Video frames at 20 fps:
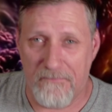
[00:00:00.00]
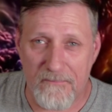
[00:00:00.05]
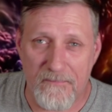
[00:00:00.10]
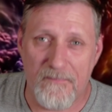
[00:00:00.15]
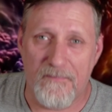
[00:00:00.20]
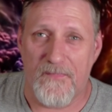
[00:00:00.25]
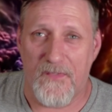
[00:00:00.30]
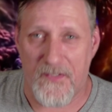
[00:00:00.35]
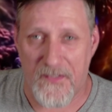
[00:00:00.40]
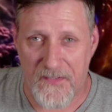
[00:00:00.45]

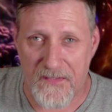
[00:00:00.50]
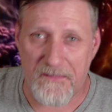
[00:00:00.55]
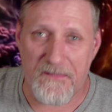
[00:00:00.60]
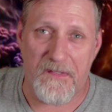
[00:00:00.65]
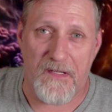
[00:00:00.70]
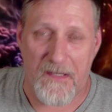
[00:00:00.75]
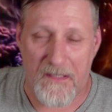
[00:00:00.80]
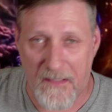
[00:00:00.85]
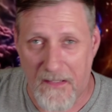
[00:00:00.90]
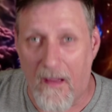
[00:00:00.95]

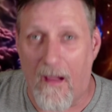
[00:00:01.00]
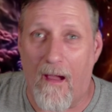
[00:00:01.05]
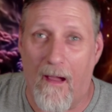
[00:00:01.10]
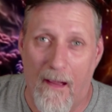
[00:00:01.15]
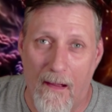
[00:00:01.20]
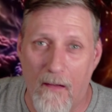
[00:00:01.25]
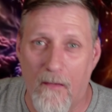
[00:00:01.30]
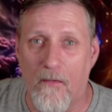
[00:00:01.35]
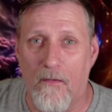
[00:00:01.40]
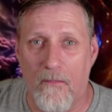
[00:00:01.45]

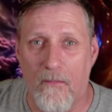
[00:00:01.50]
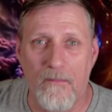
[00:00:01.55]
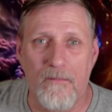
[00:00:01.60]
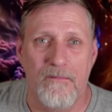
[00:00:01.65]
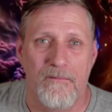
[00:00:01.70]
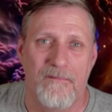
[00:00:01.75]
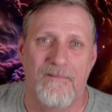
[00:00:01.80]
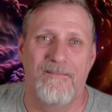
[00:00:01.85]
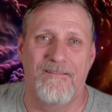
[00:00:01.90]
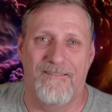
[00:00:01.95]
style
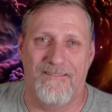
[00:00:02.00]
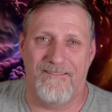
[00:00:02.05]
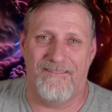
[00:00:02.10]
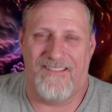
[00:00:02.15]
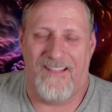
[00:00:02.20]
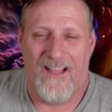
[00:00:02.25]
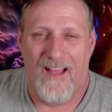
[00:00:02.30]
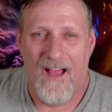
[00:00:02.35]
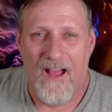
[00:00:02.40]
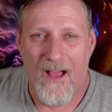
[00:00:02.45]

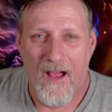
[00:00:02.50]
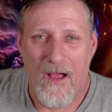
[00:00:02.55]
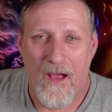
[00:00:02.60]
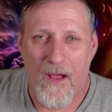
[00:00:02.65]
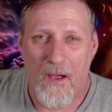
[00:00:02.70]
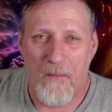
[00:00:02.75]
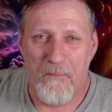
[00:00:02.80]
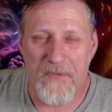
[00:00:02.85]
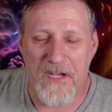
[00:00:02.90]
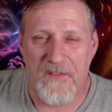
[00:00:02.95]

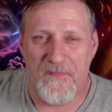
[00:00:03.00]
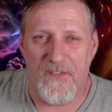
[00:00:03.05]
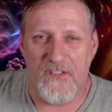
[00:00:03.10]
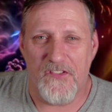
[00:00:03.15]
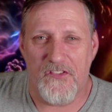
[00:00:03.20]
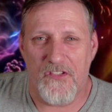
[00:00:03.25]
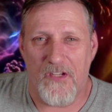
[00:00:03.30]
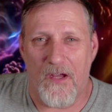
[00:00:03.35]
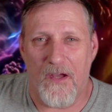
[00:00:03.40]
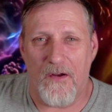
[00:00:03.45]
beef and
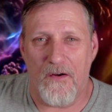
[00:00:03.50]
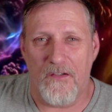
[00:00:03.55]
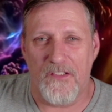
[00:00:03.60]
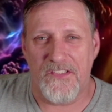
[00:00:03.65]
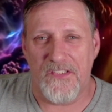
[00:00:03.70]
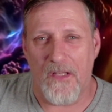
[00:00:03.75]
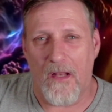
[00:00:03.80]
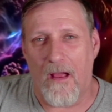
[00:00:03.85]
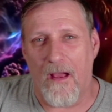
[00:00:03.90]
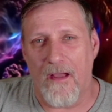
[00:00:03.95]
cheddar
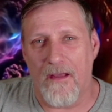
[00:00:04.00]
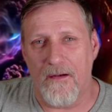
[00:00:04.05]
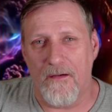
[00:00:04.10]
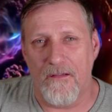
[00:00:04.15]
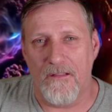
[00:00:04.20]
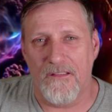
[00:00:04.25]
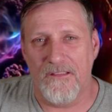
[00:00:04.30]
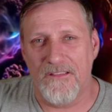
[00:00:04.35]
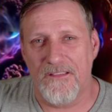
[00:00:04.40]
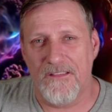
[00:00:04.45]

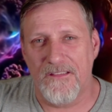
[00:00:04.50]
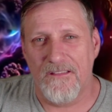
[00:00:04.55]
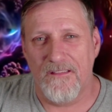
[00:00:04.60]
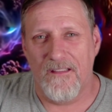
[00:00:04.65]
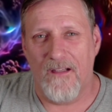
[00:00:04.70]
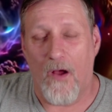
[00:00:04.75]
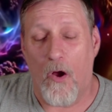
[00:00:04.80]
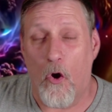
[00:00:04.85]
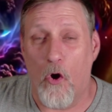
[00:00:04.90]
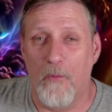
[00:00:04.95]
sliders,
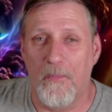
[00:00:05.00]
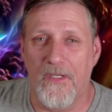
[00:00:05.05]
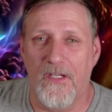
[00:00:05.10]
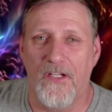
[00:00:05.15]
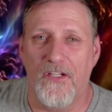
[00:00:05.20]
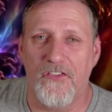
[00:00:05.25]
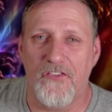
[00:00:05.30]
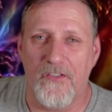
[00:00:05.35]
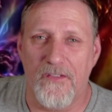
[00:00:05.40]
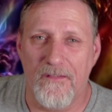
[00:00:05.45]
home
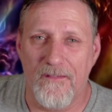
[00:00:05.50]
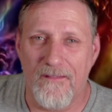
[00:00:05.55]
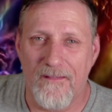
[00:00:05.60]
edition.